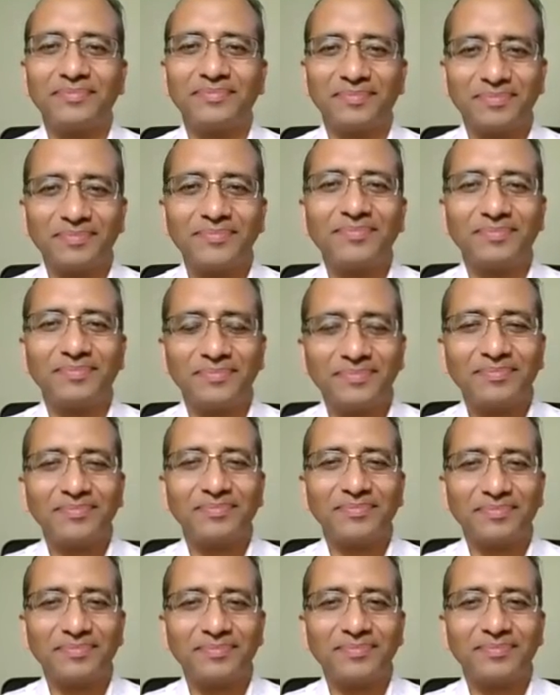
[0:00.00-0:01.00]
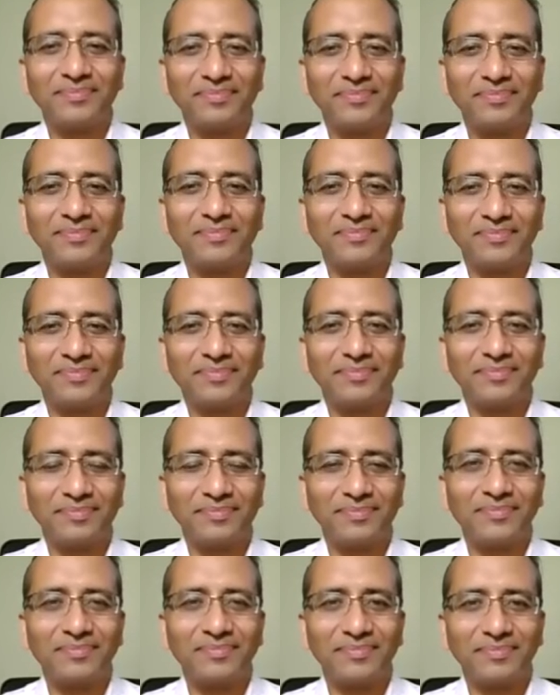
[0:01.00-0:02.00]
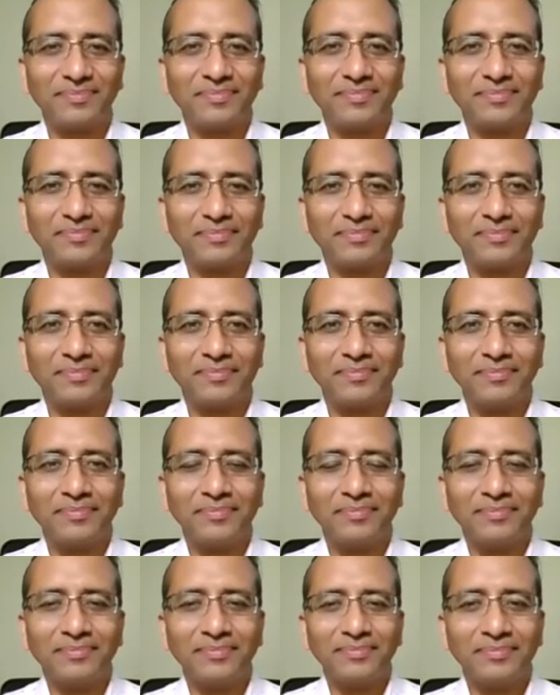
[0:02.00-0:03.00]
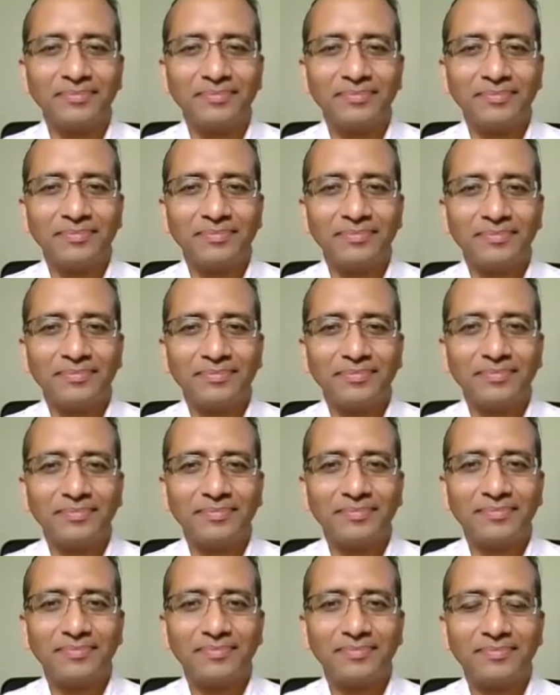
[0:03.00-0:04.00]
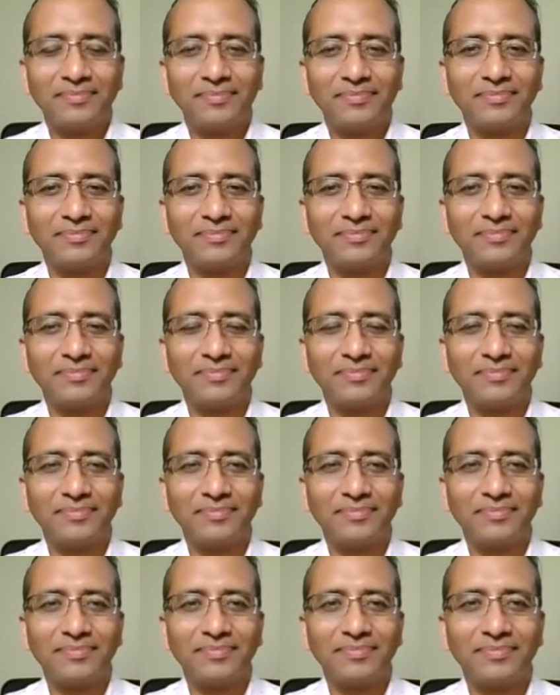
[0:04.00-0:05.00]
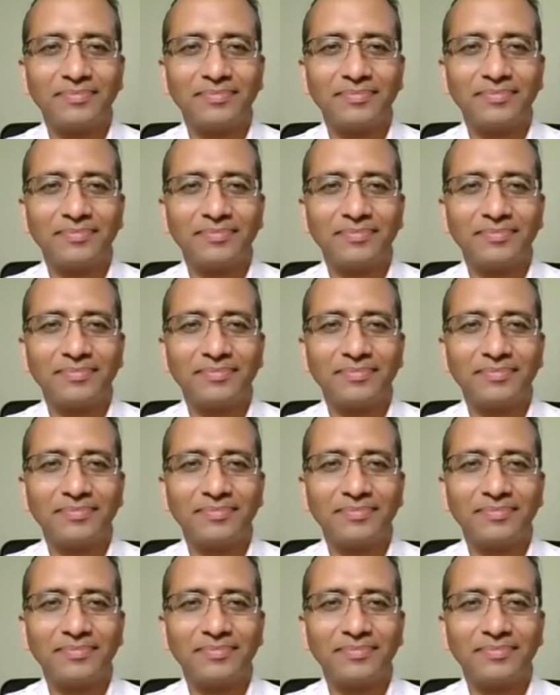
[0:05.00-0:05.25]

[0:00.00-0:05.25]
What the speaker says: (silent)